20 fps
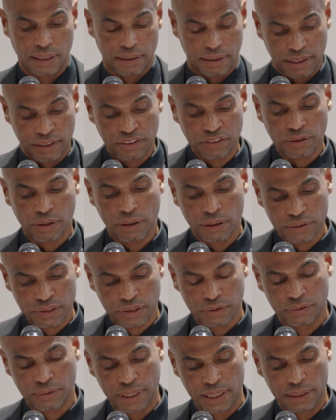These are
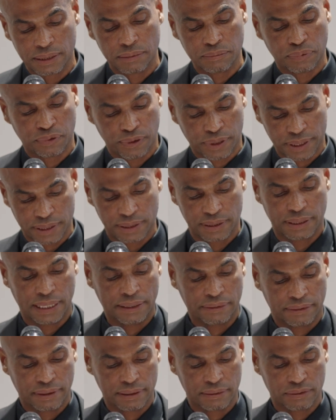also really important,
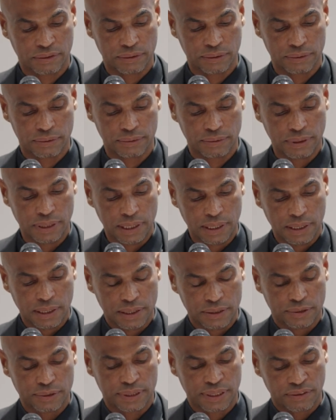I think, to
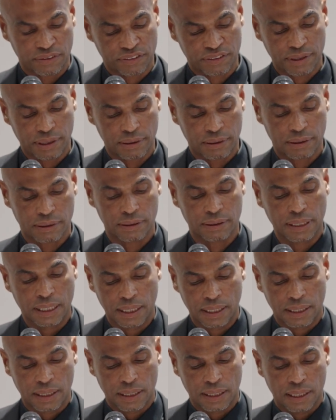consider
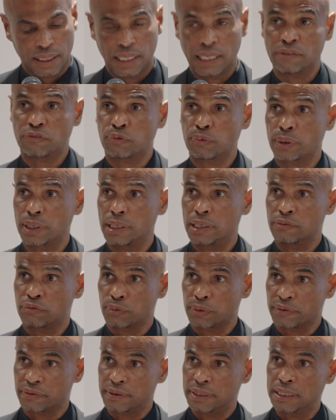if
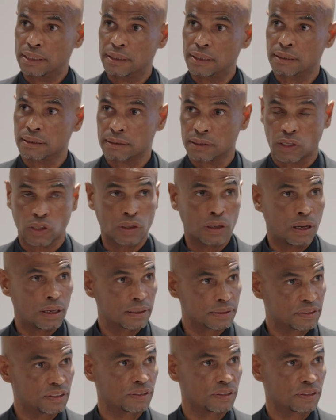we're thinking in the long